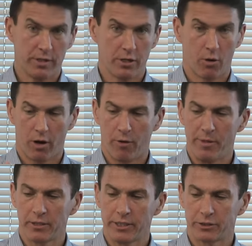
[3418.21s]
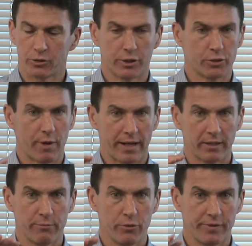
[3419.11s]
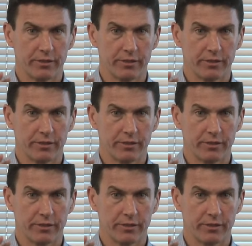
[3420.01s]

you know, our ability to sort of directly move